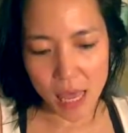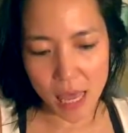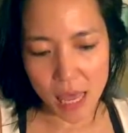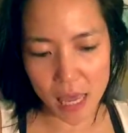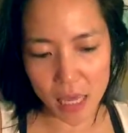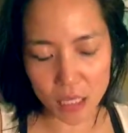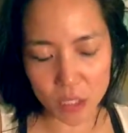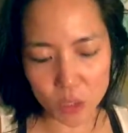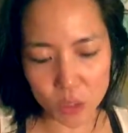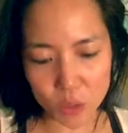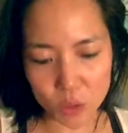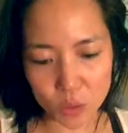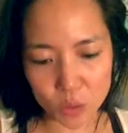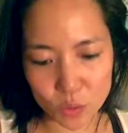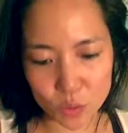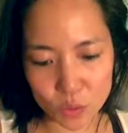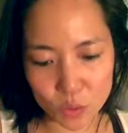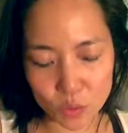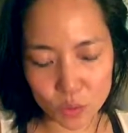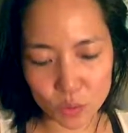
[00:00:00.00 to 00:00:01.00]
And
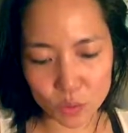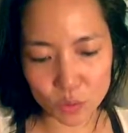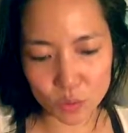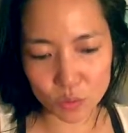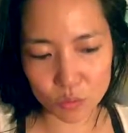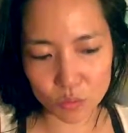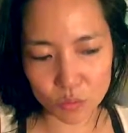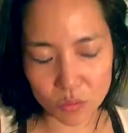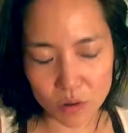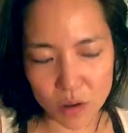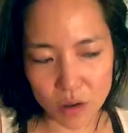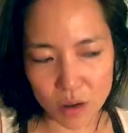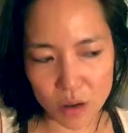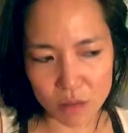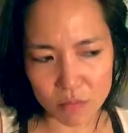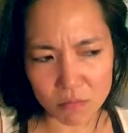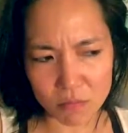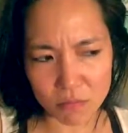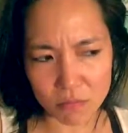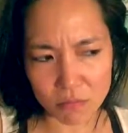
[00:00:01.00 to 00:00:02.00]
two,
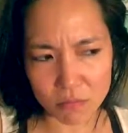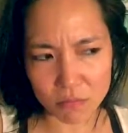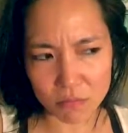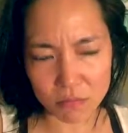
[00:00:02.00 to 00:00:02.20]
um,